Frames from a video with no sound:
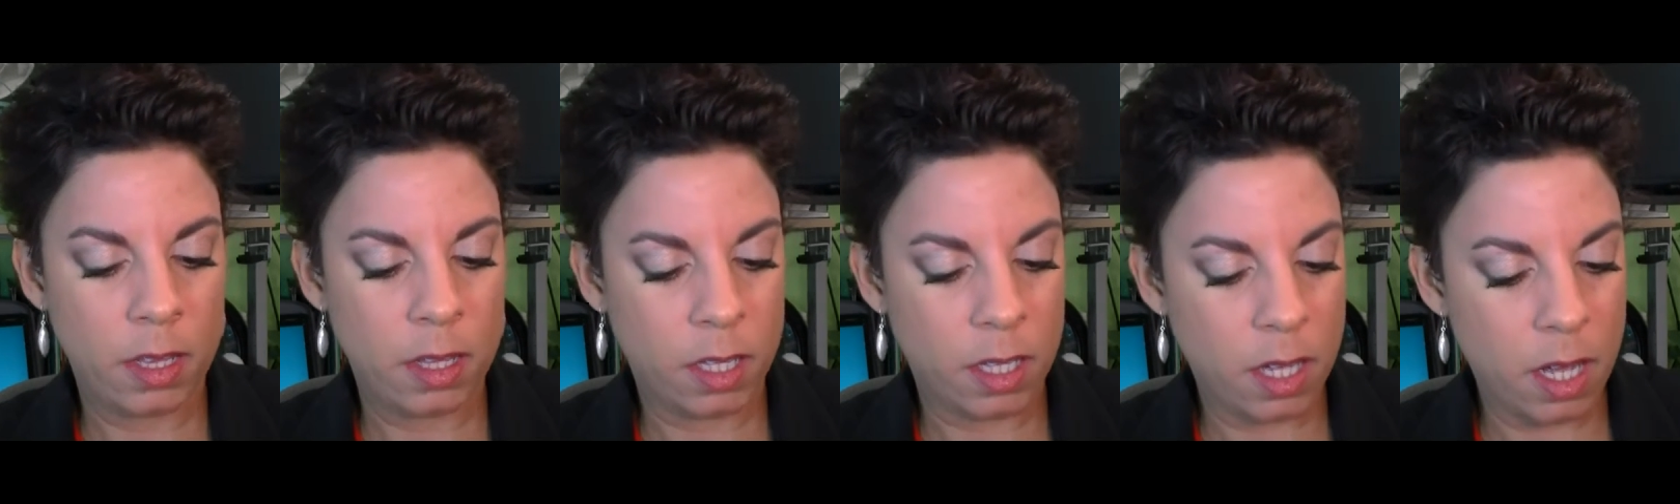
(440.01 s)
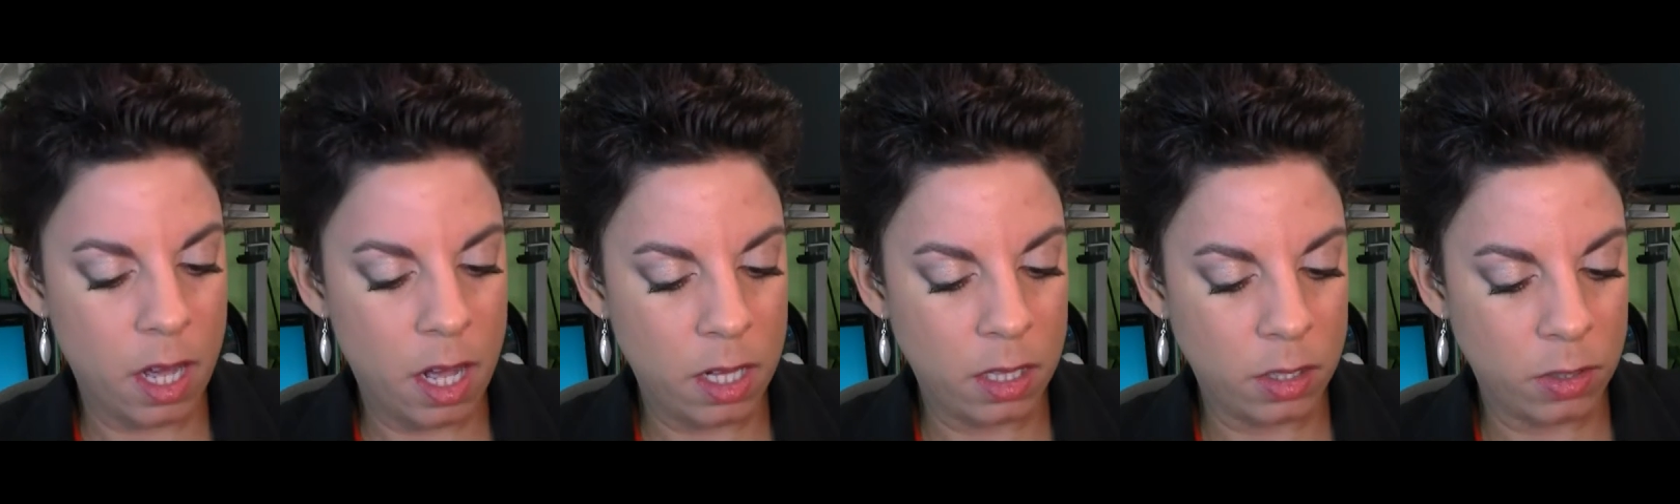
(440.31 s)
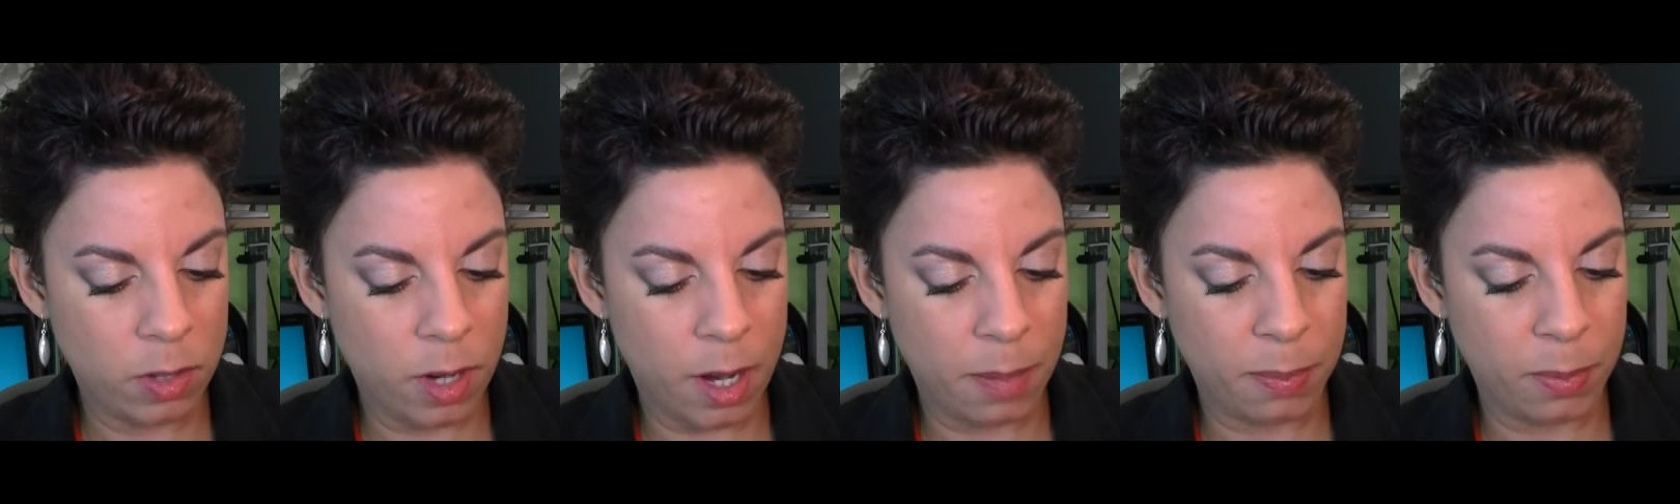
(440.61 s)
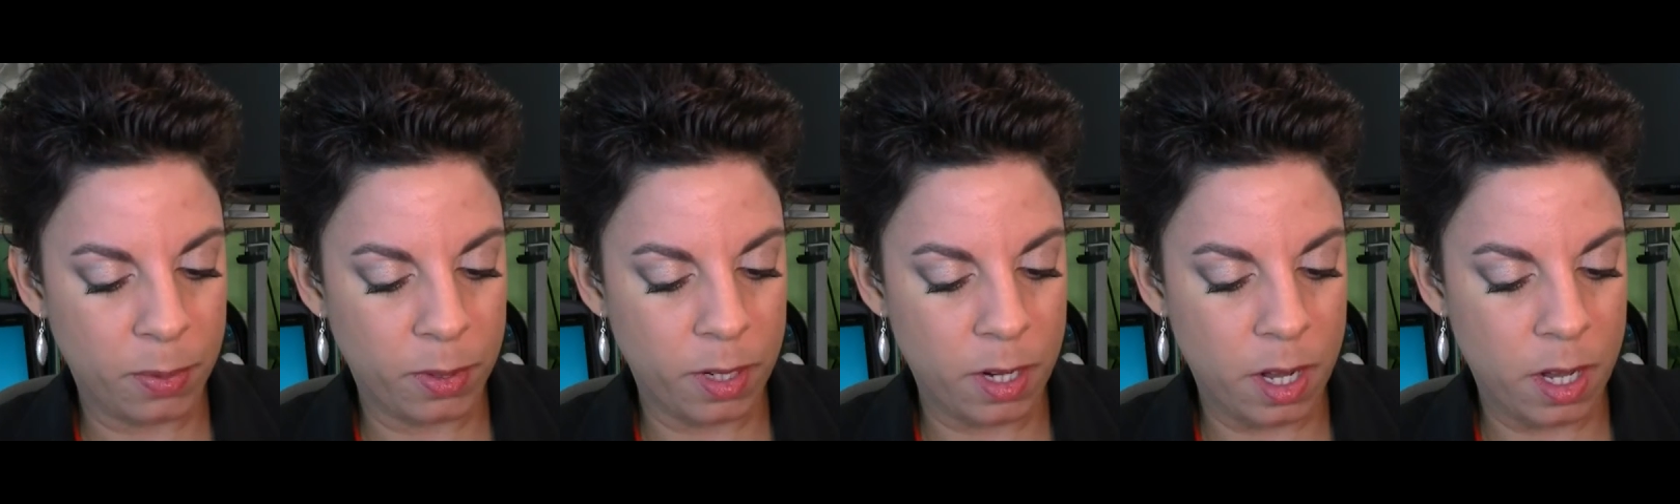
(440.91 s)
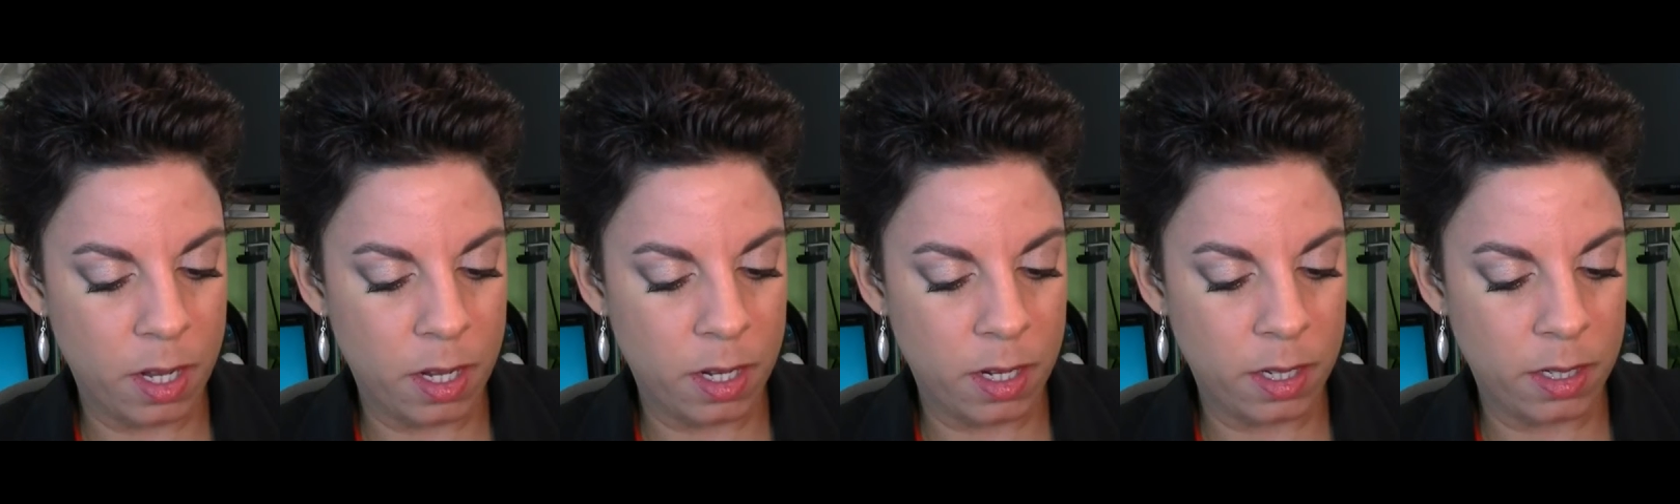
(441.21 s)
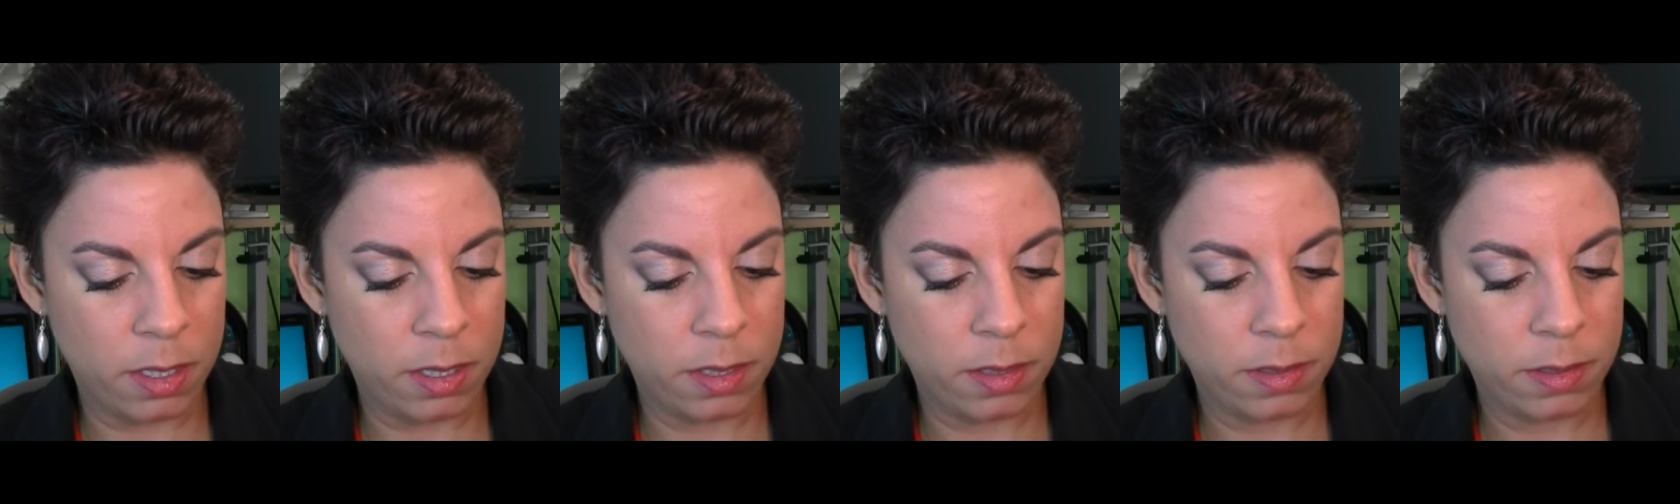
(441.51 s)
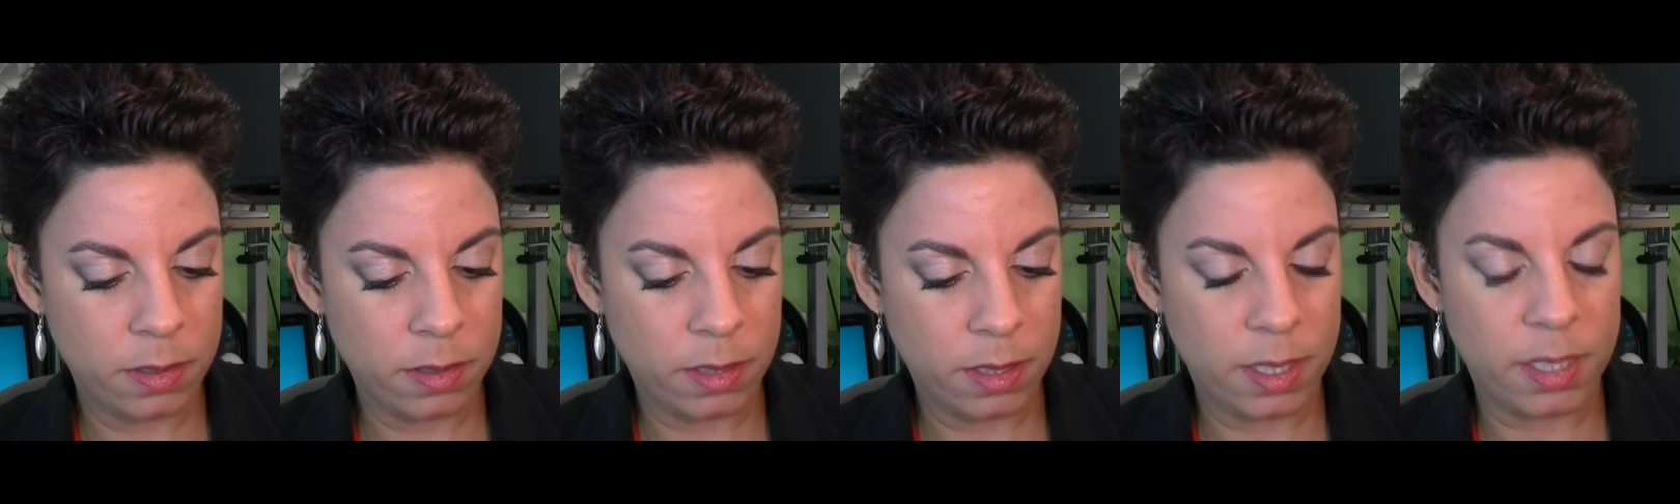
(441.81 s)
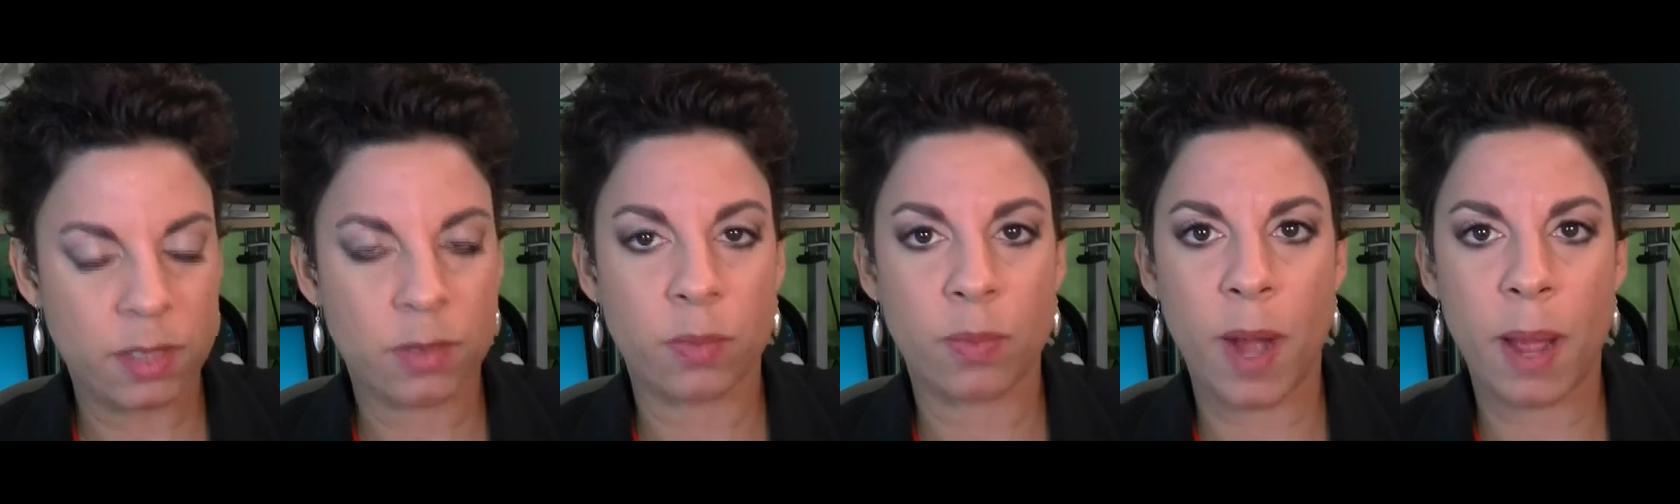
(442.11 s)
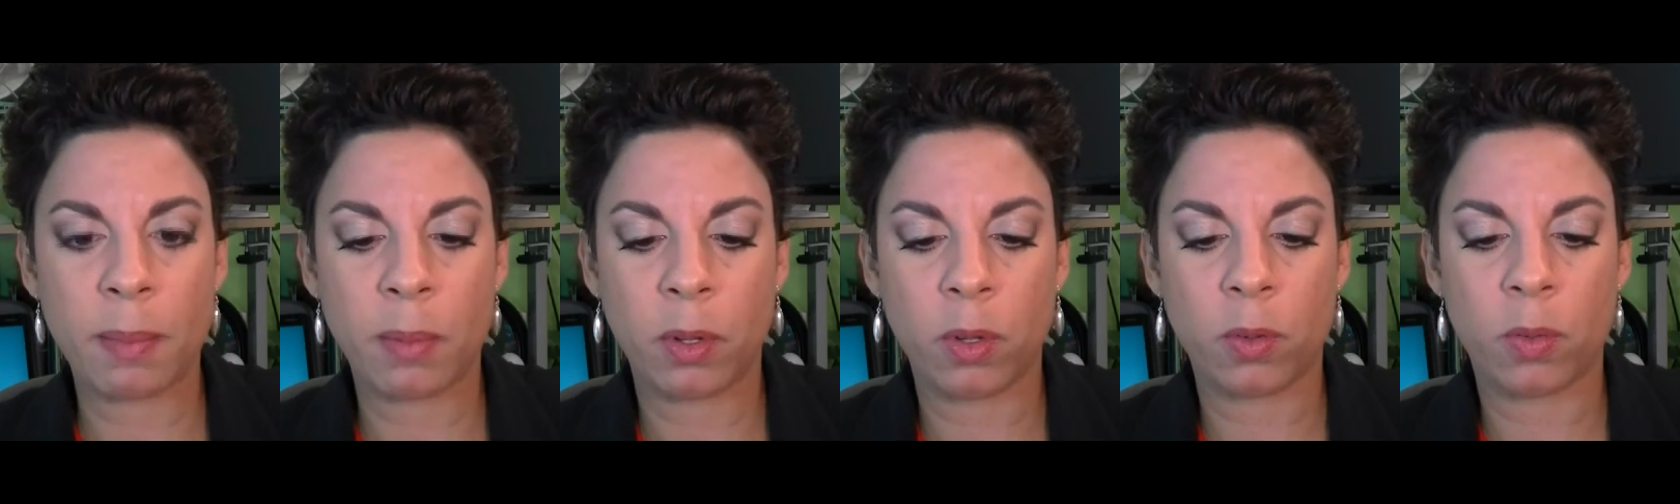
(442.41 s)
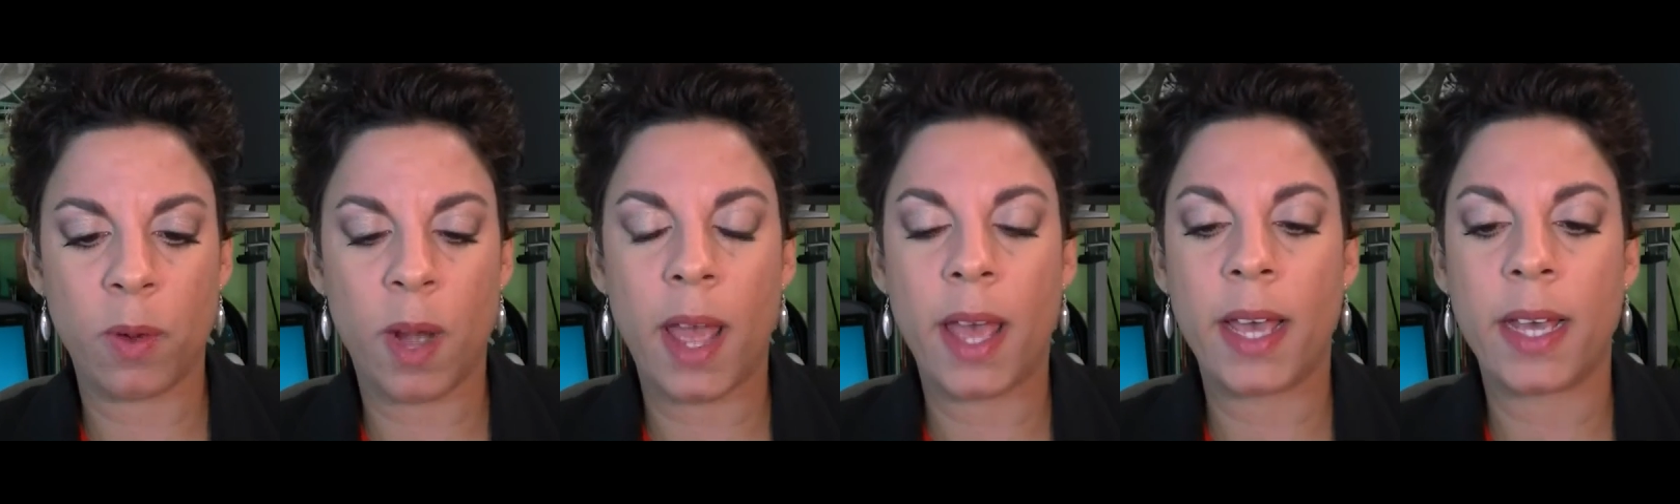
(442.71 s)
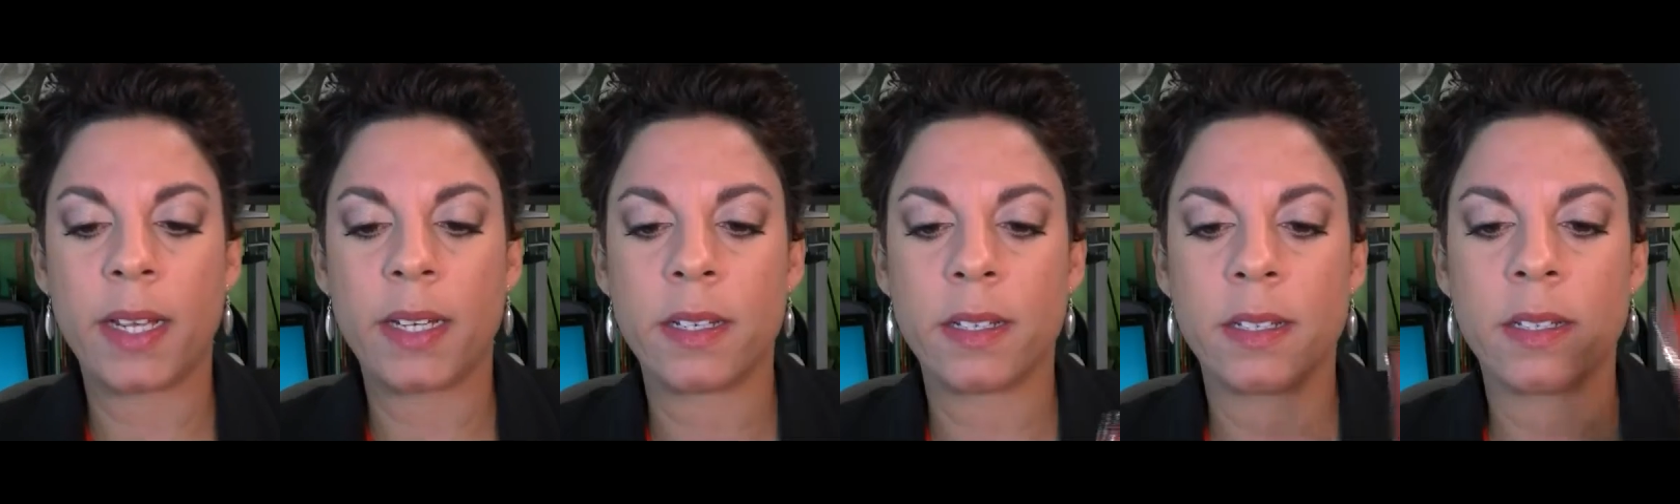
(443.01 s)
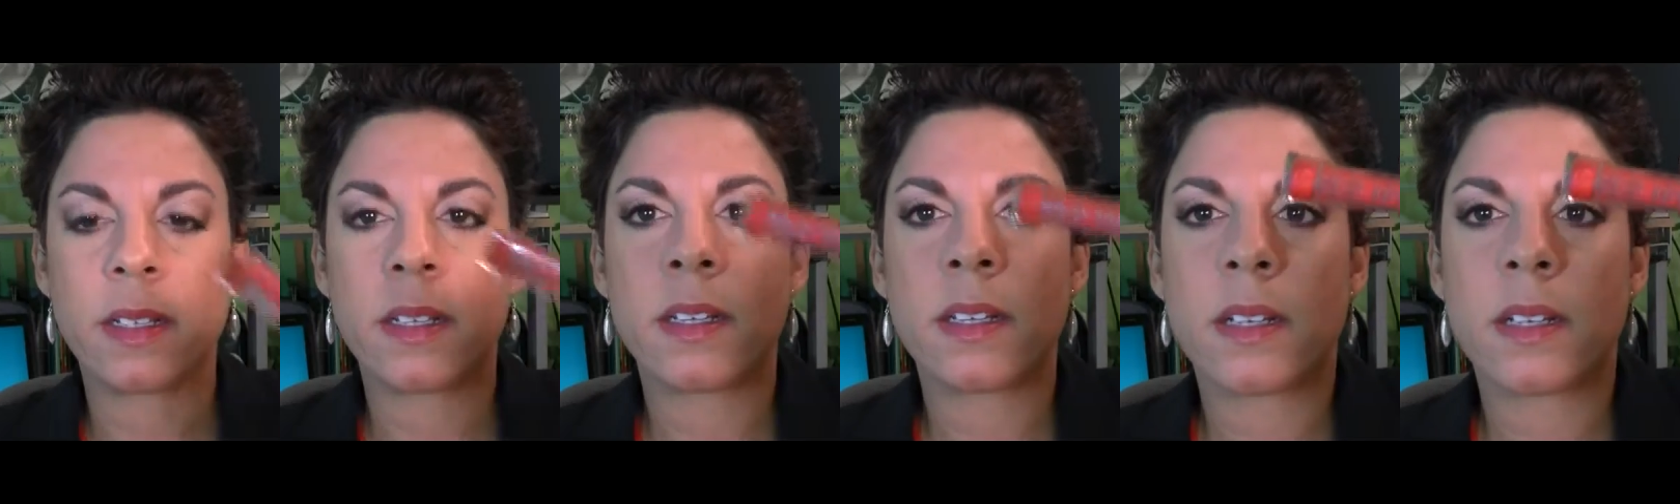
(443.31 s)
The color I put on is Rebel Red,